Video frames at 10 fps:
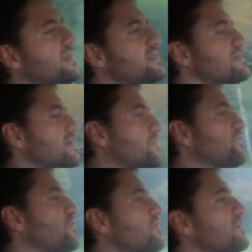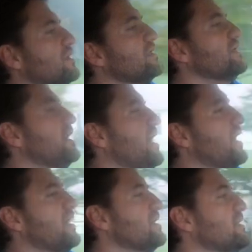It's helpful,
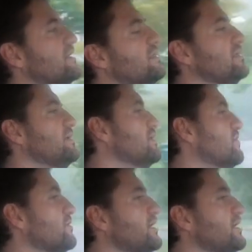and you know,